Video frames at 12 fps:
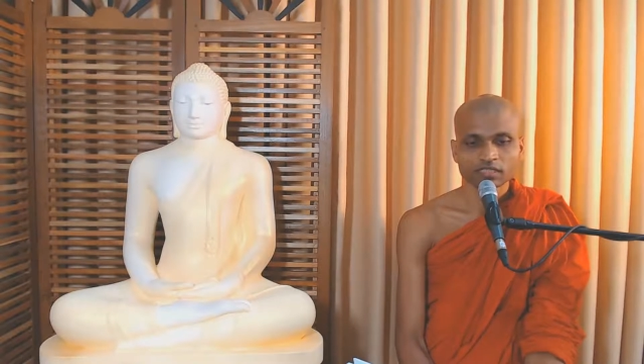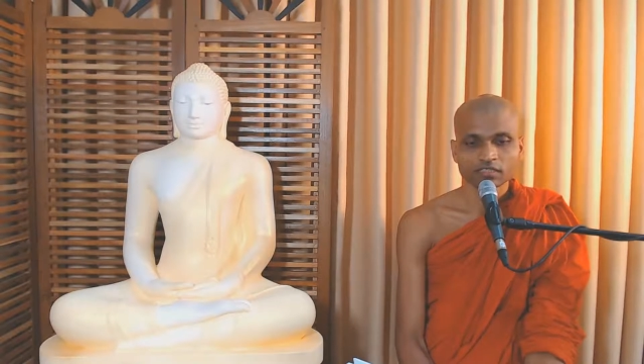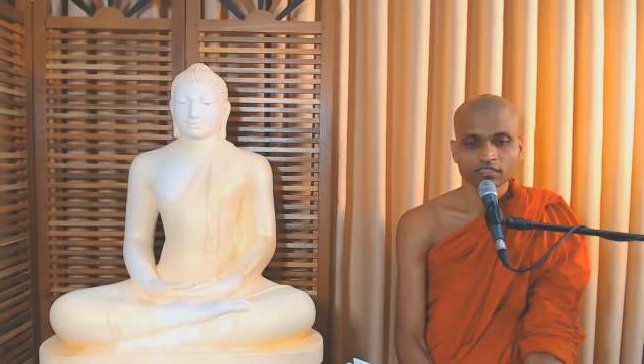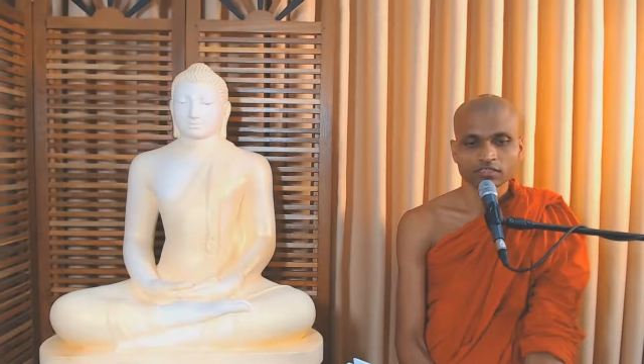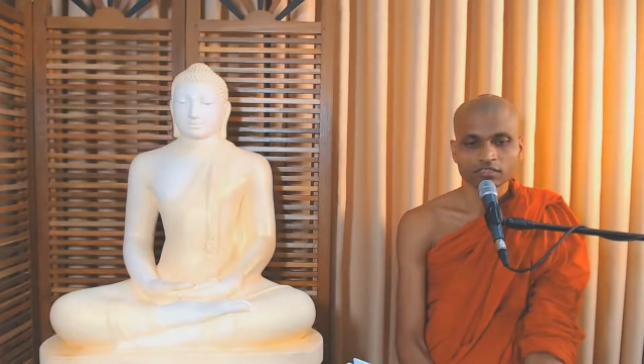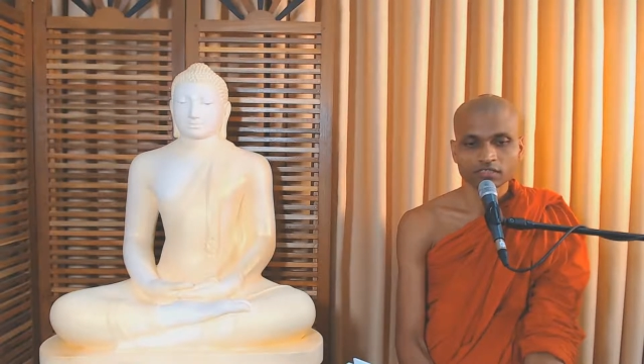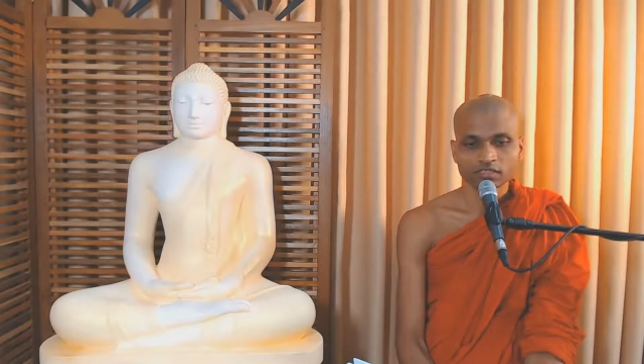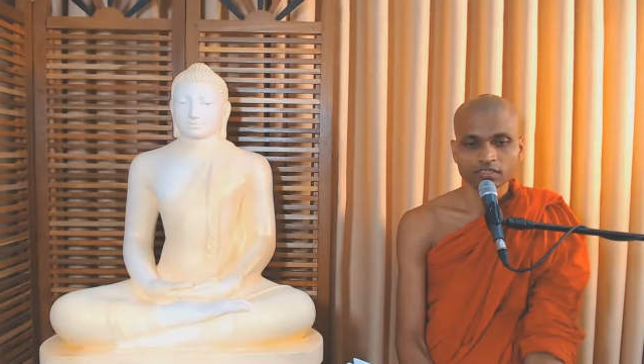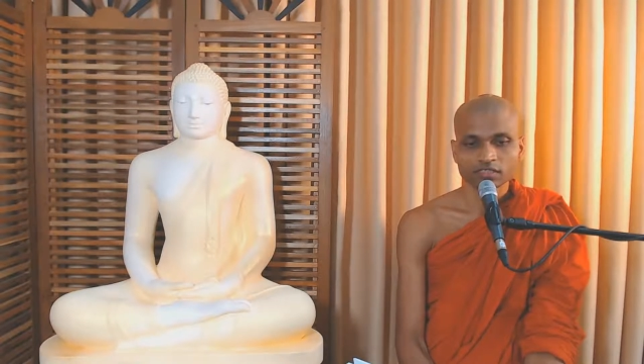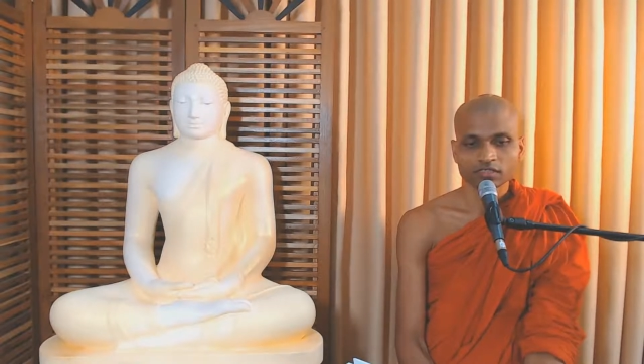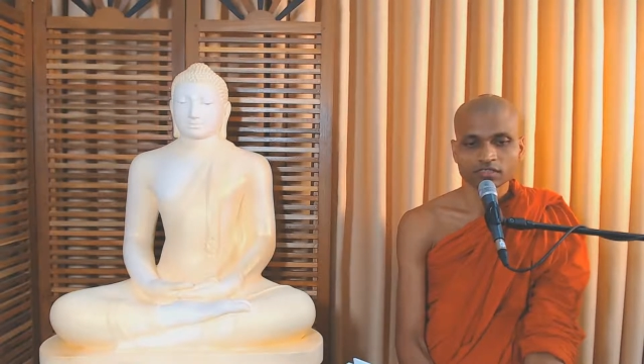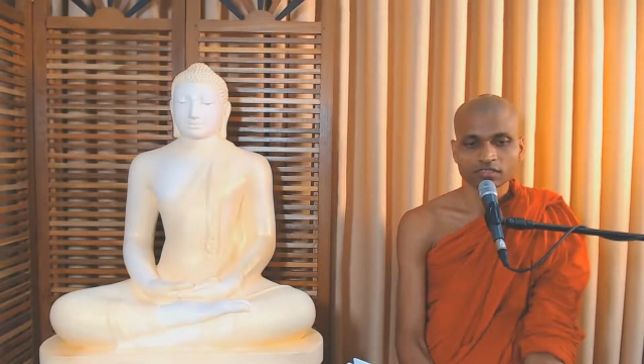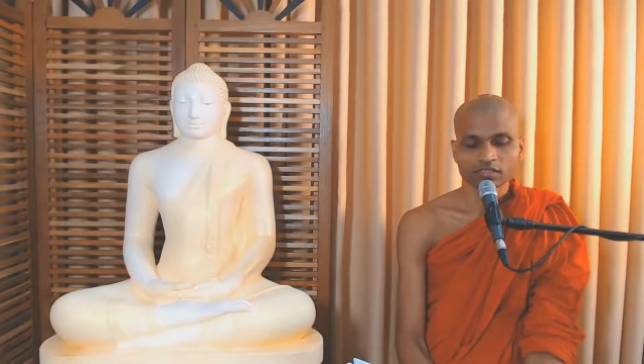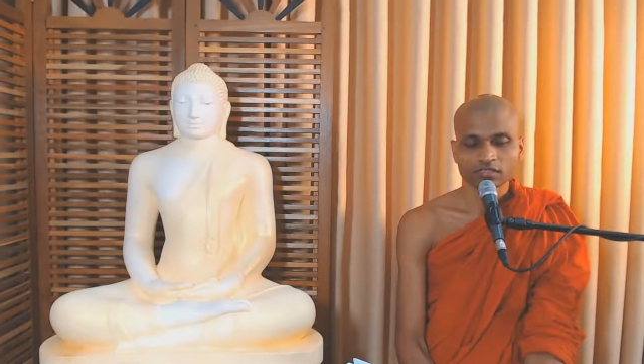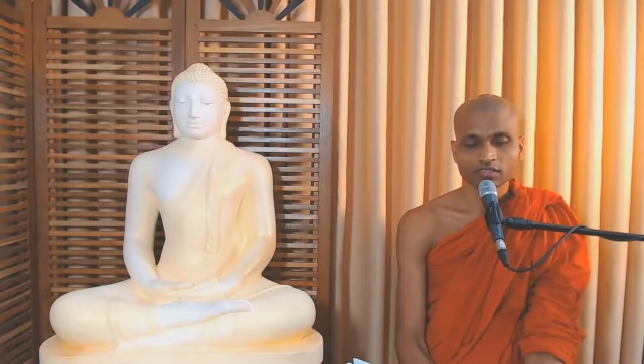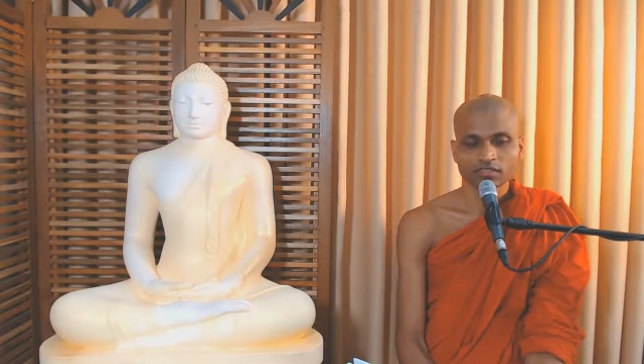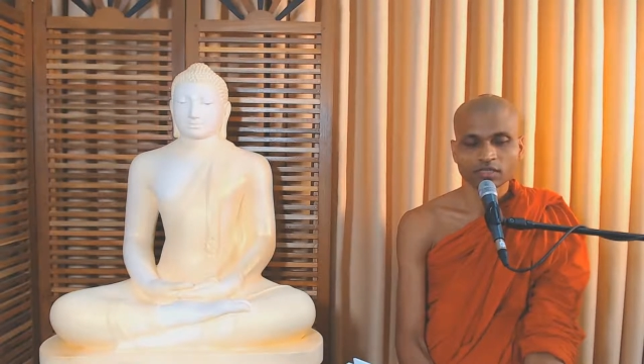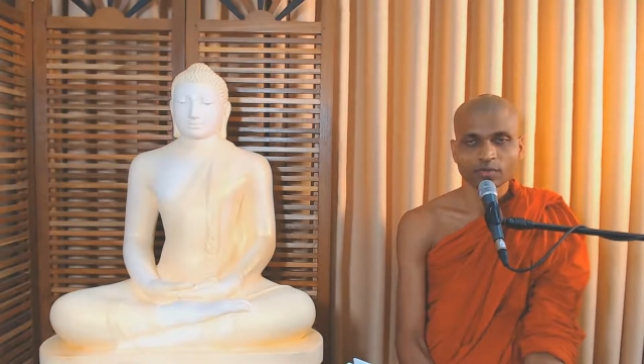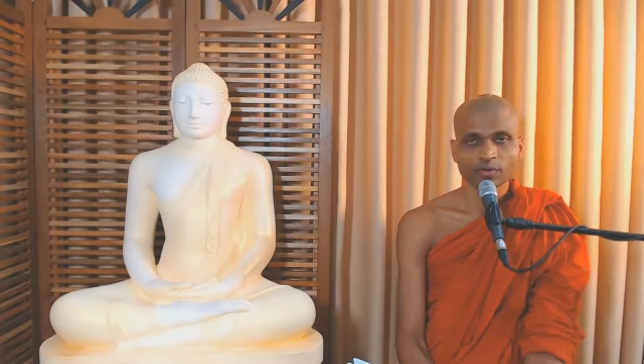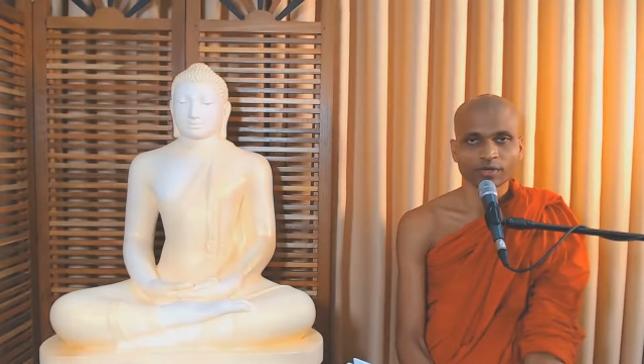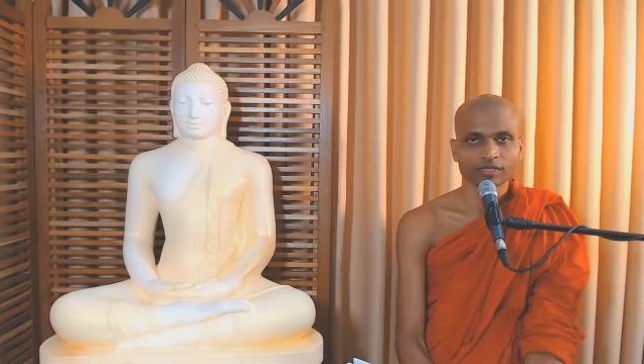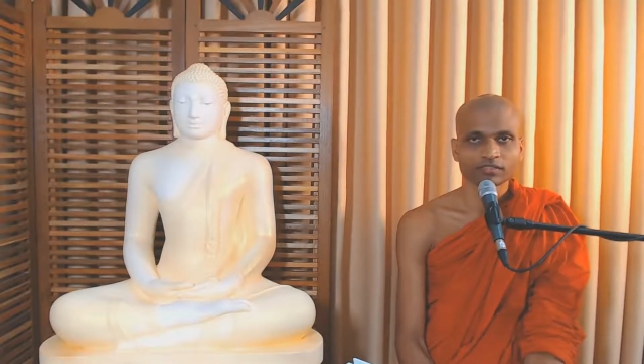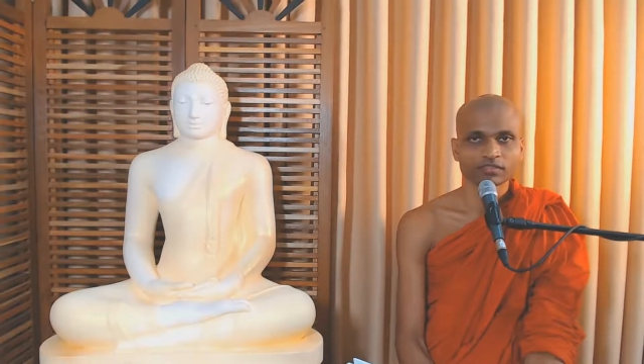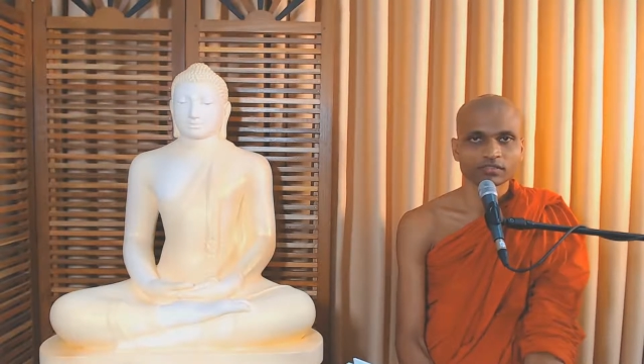this is the
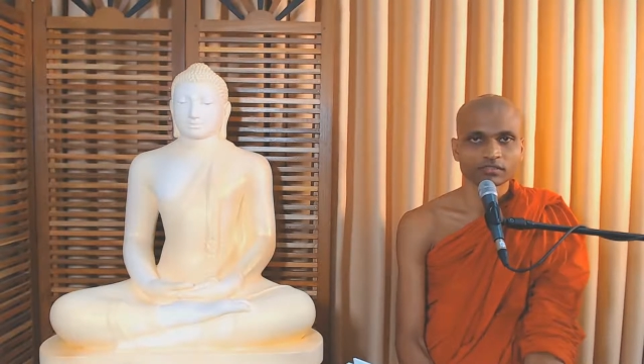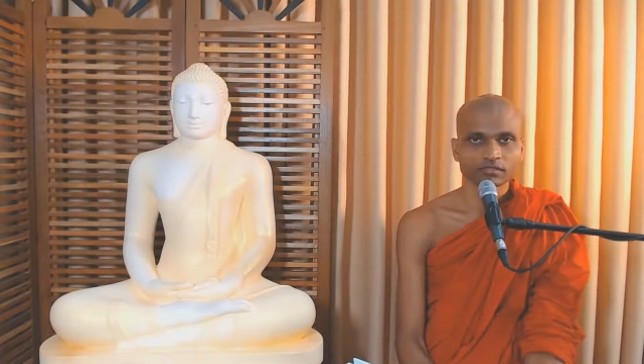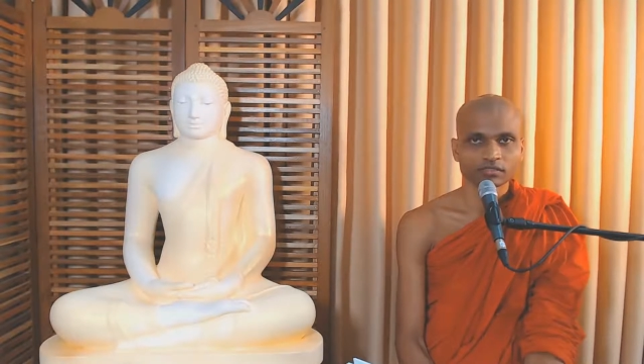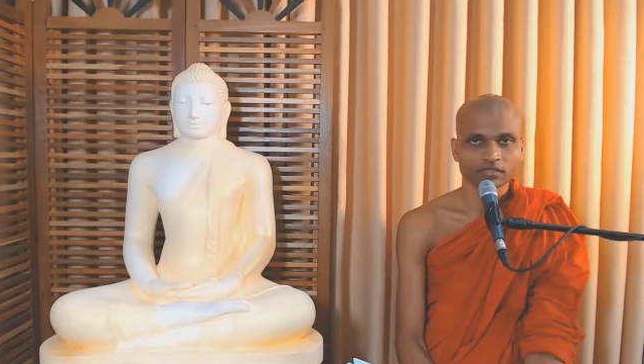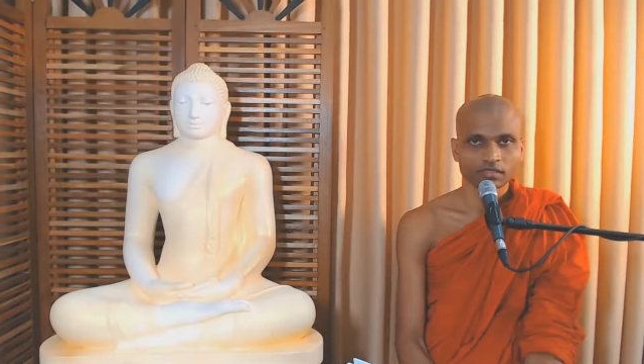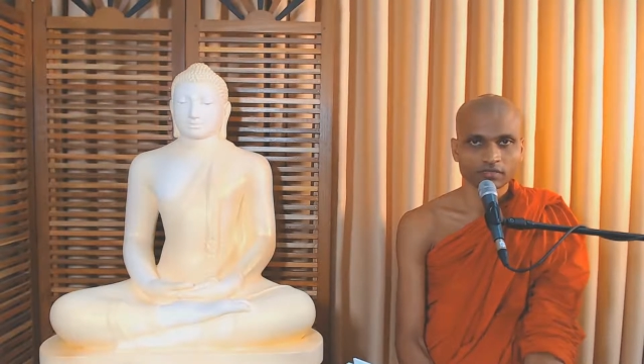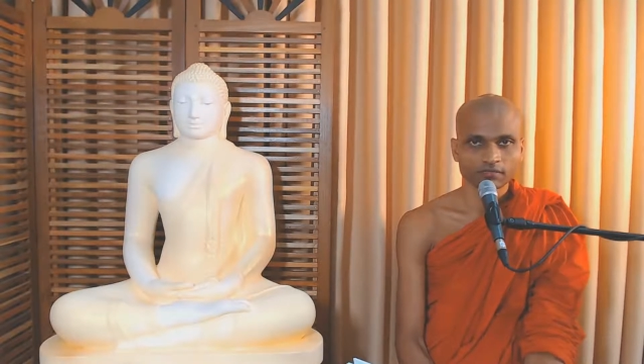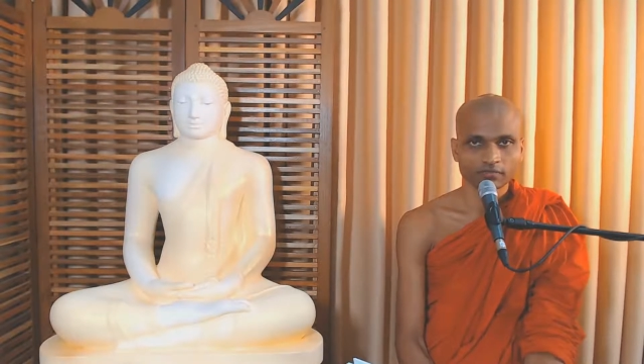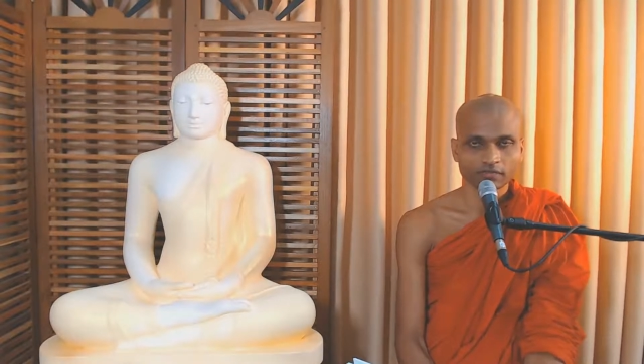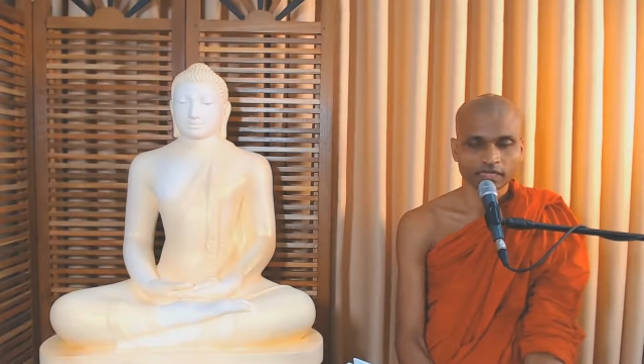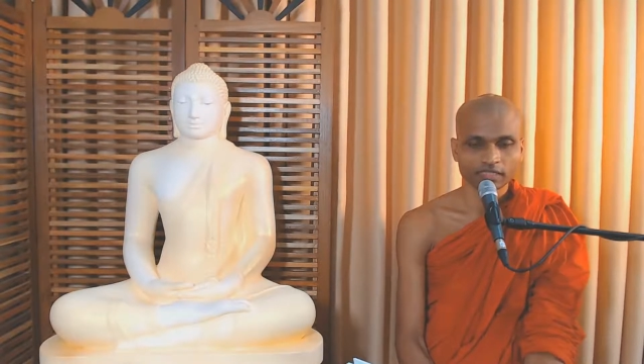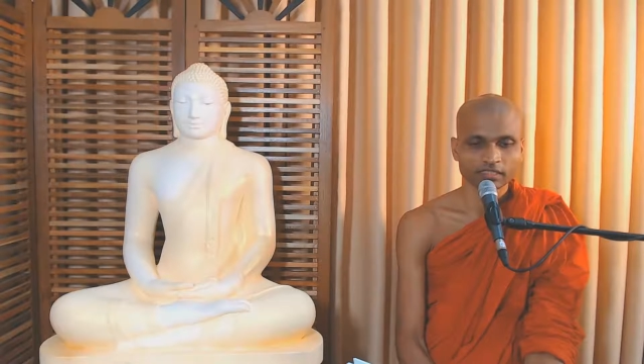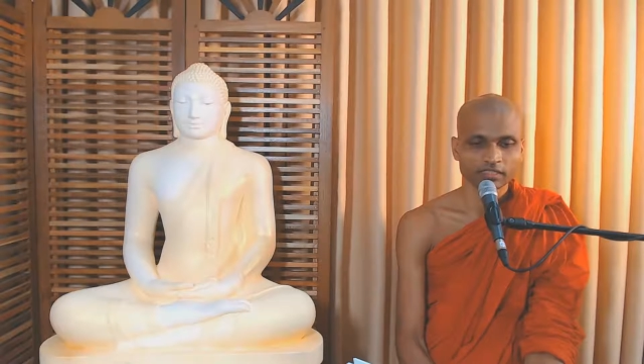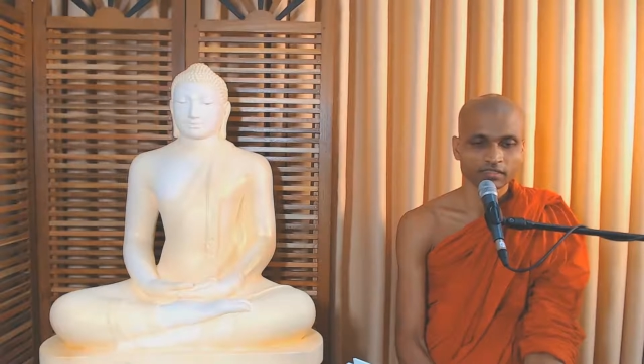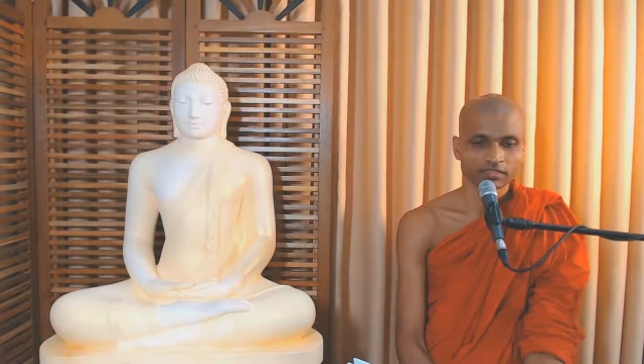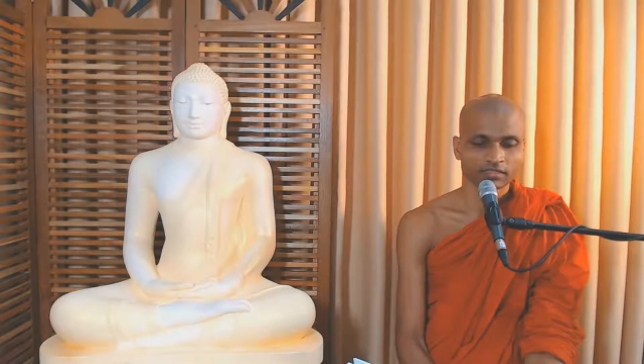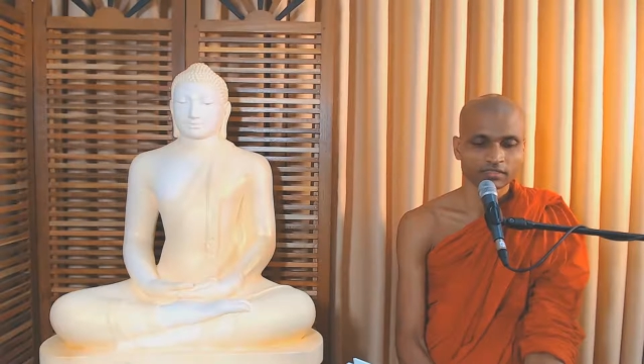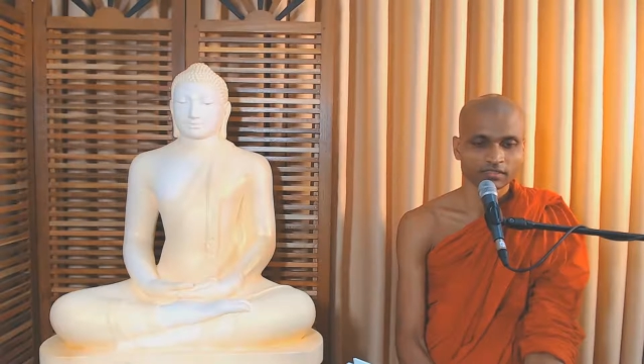quest of greatness."